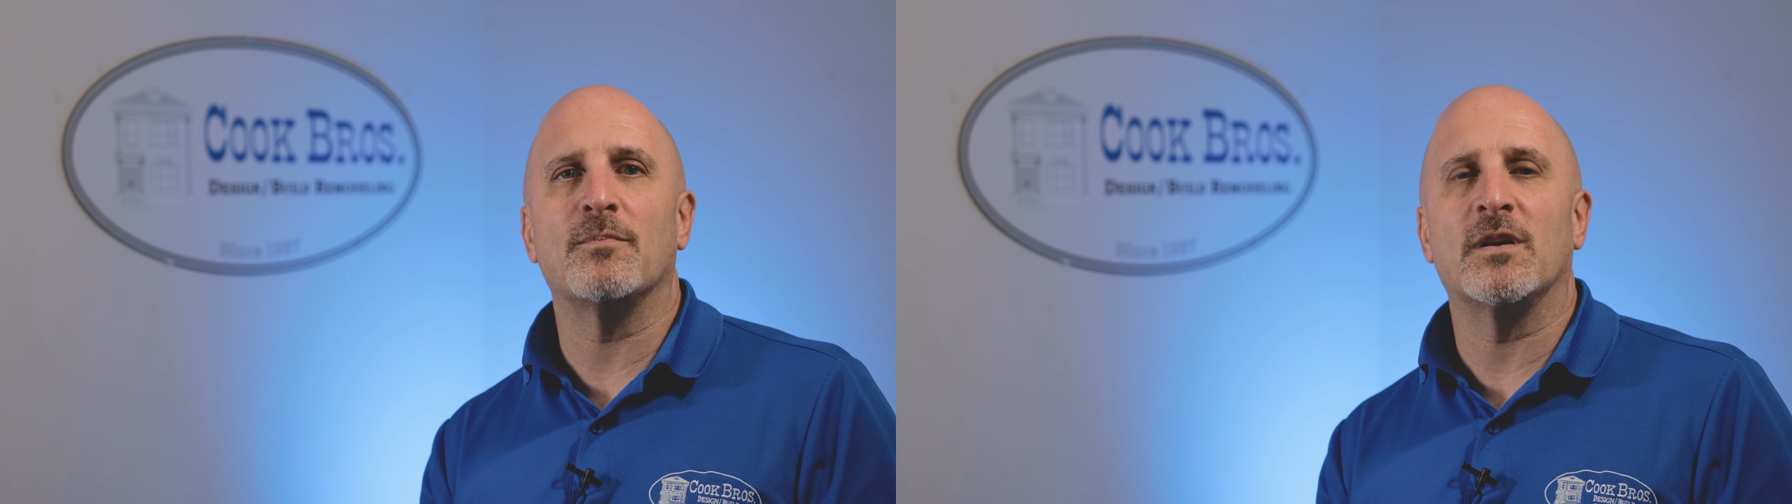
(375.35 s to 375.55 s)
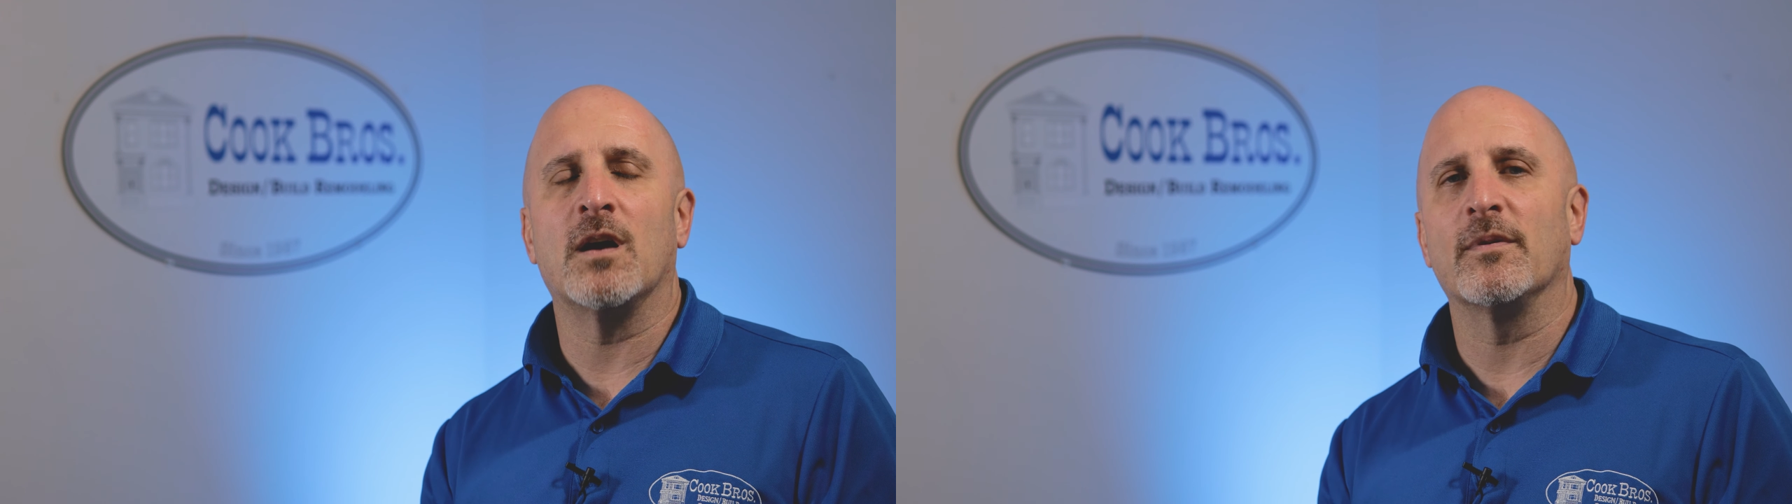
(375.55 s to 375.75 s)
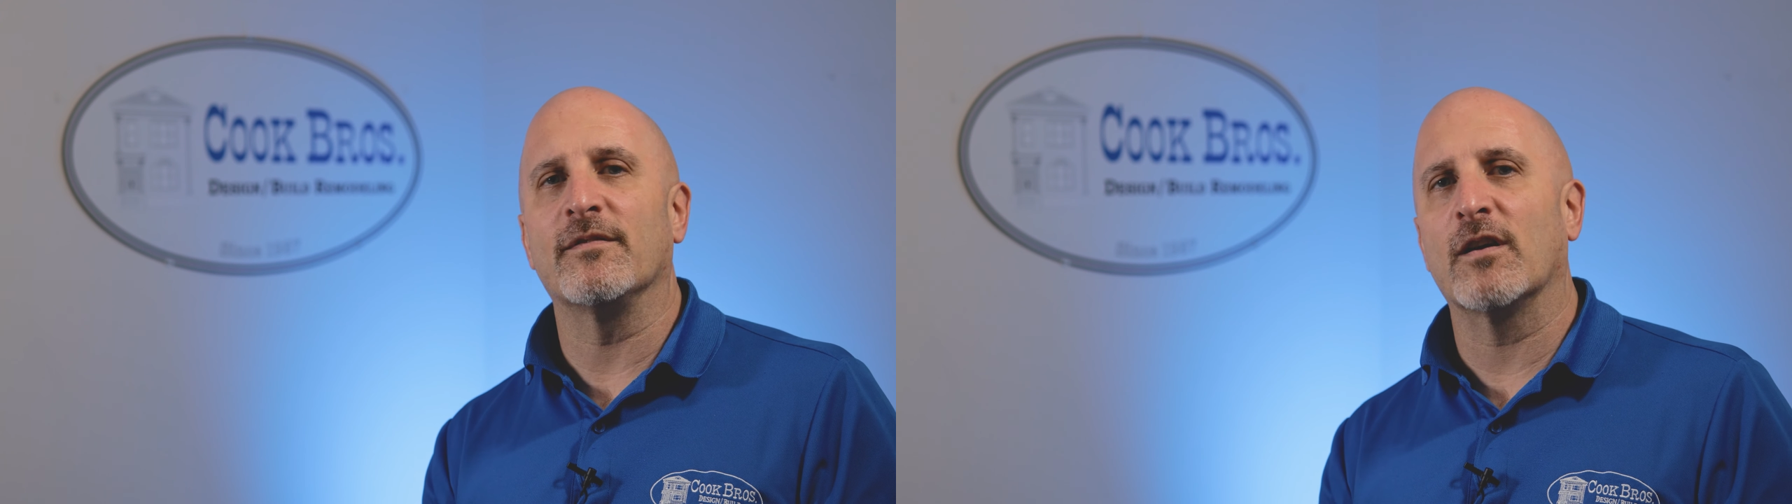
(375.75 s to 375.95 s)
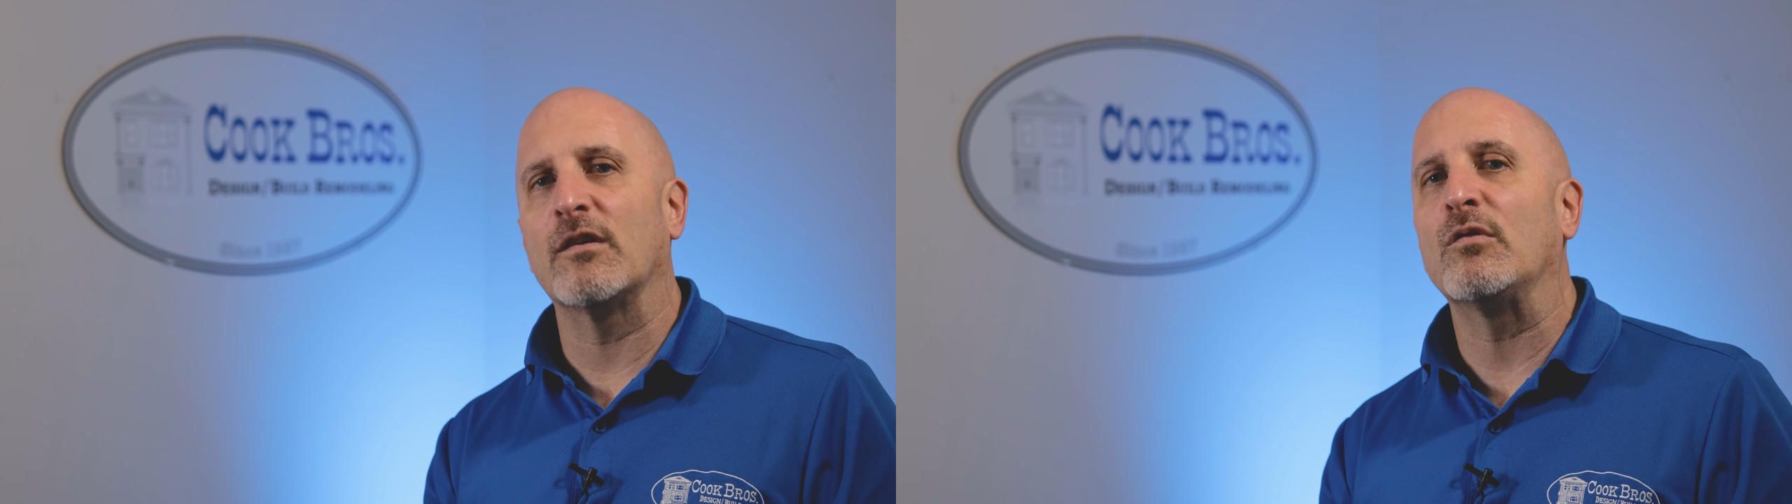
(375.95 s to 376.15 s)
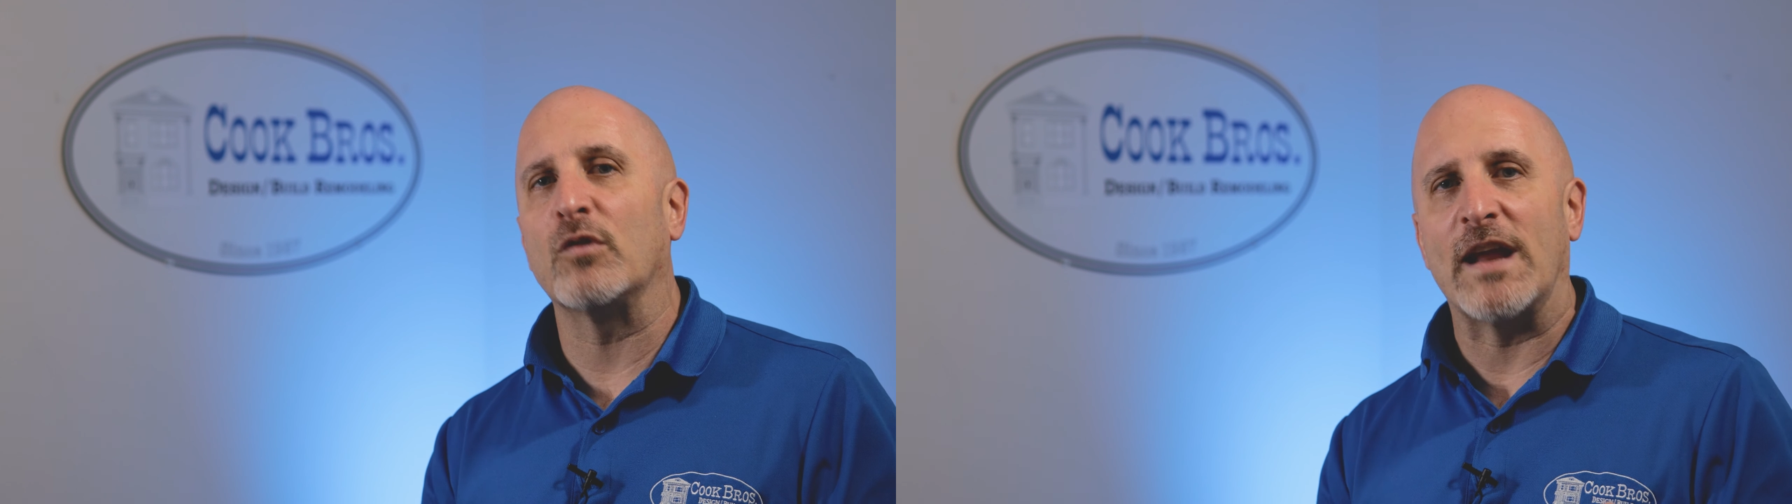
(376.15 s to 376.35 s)
becoming
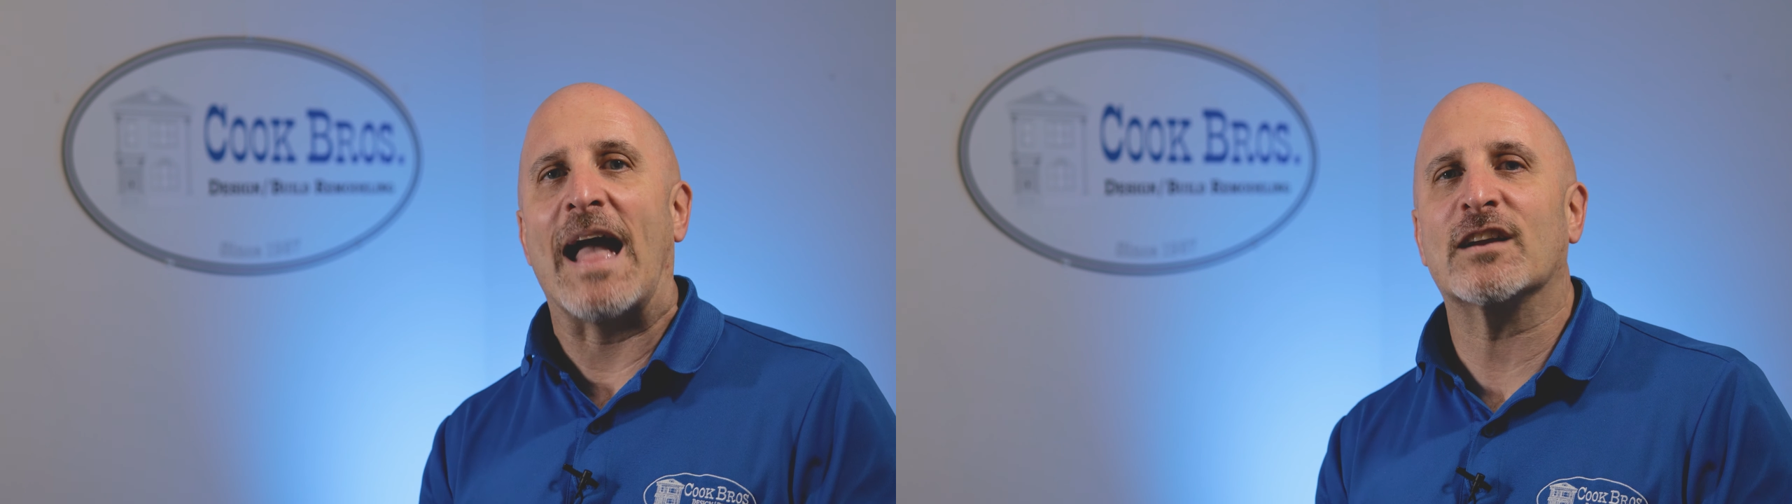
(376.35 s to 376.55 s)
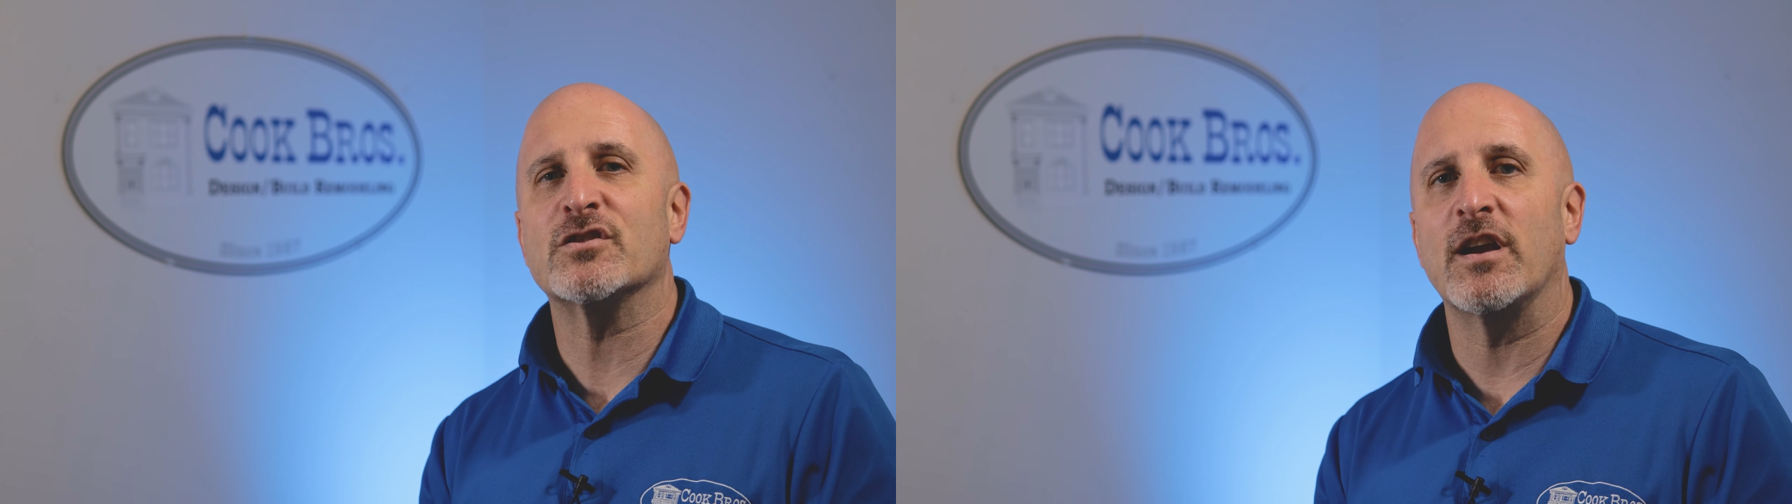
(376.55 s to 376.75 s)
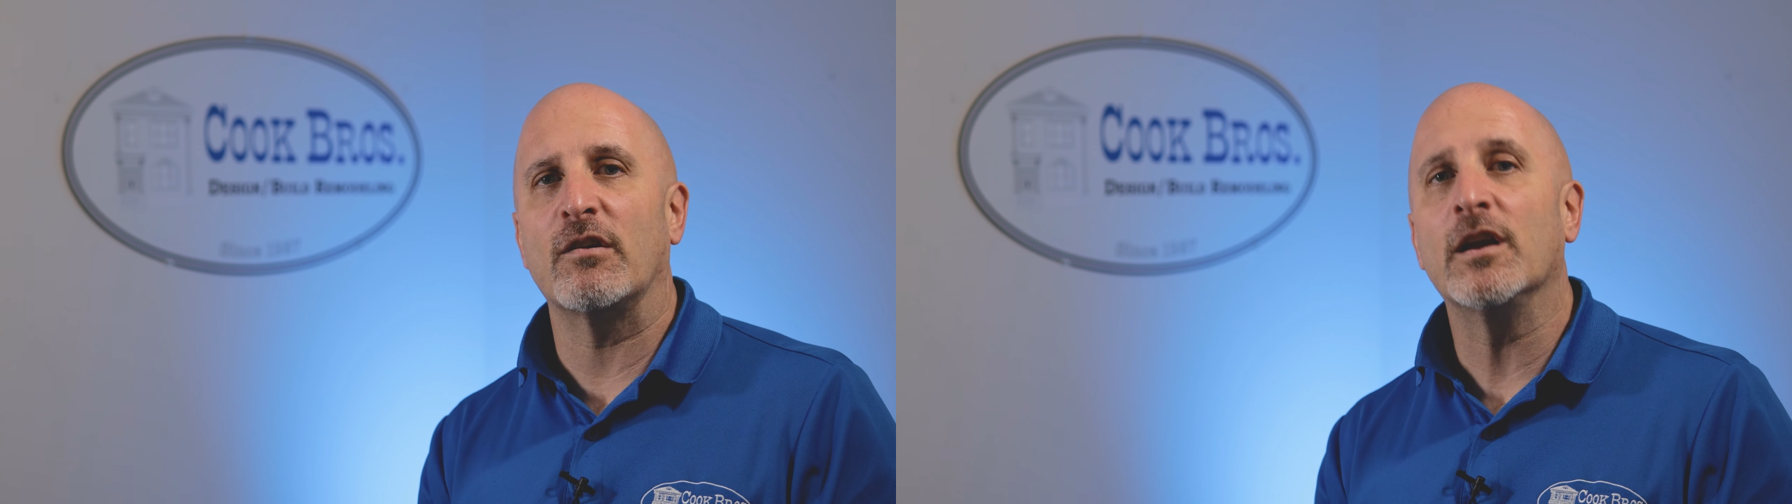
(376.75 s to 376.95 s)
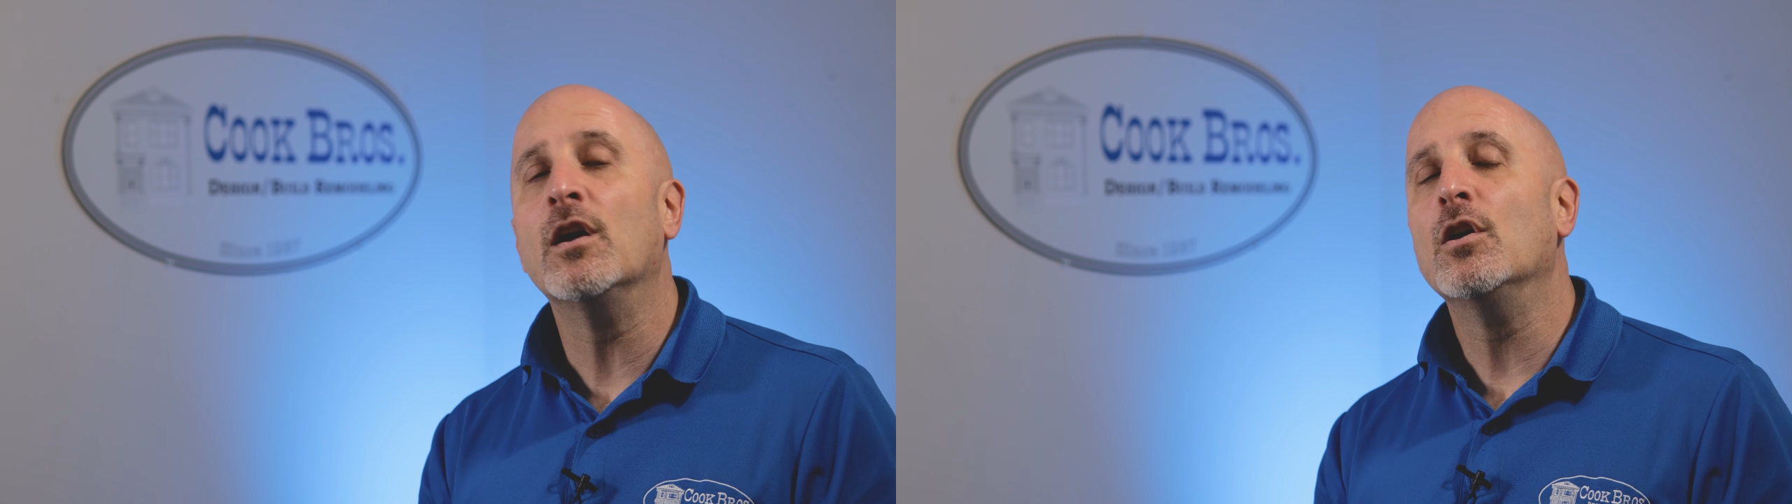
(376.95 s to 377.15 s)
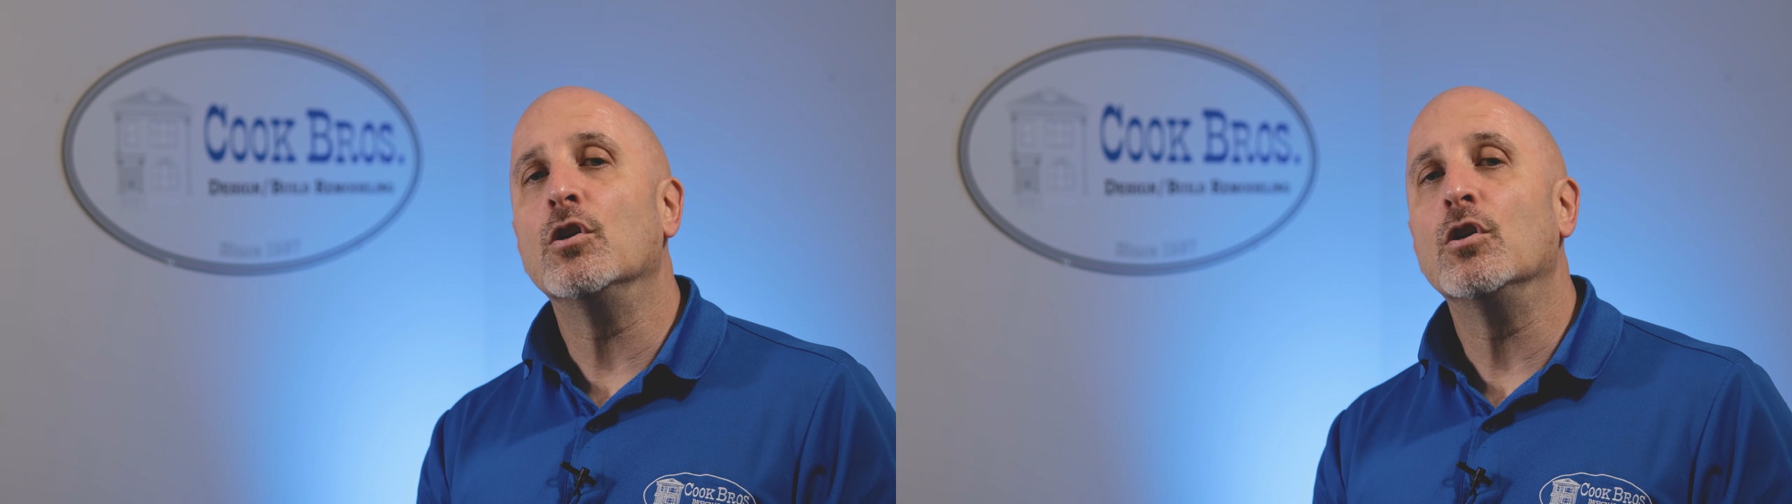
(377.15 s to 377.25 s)
very reactionary,